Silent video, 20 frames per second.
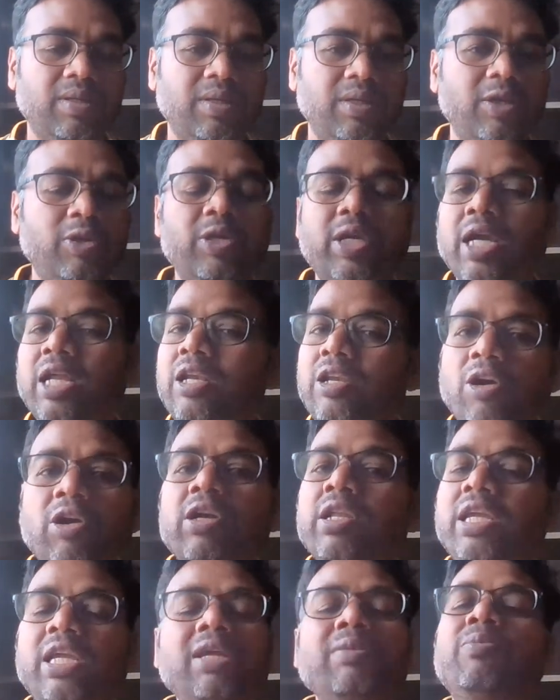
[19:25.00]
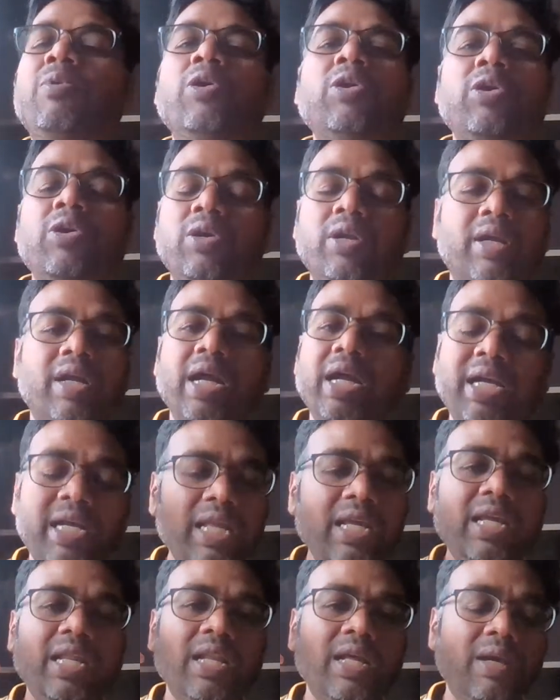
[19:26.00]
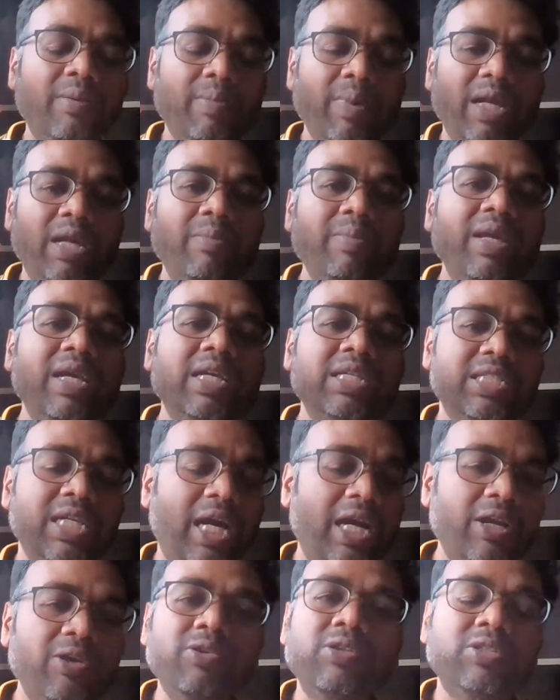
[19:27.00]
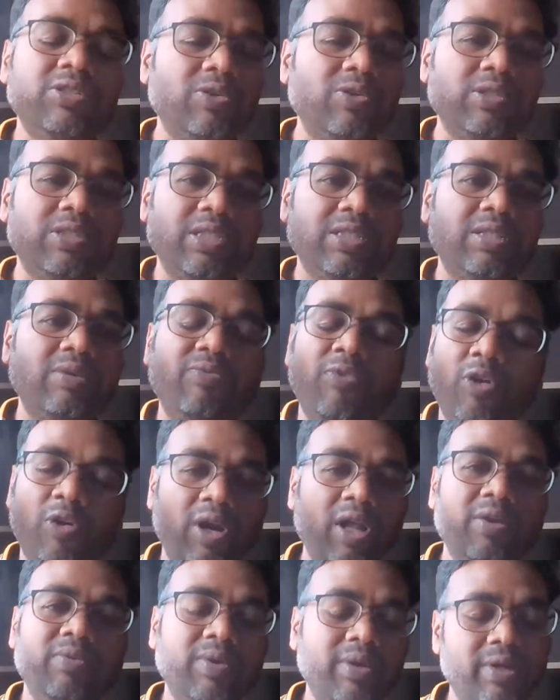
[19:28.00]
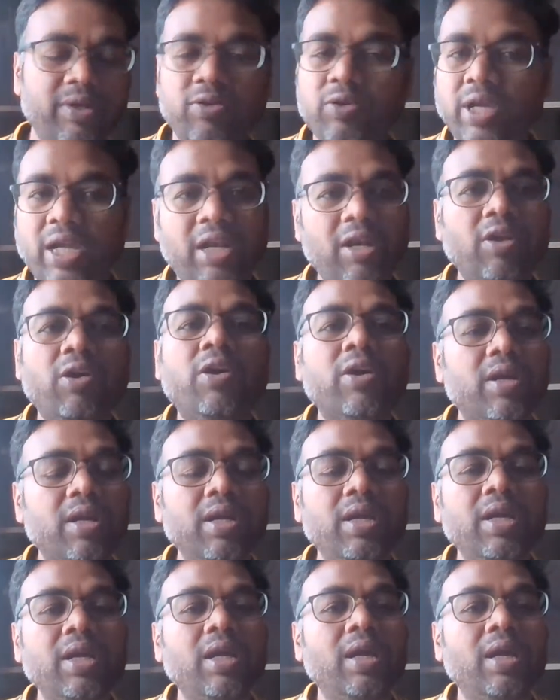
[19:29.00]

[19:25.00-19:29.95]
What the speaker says: You cannot keep on writing in a becoming a shadow resources forever. You cannot.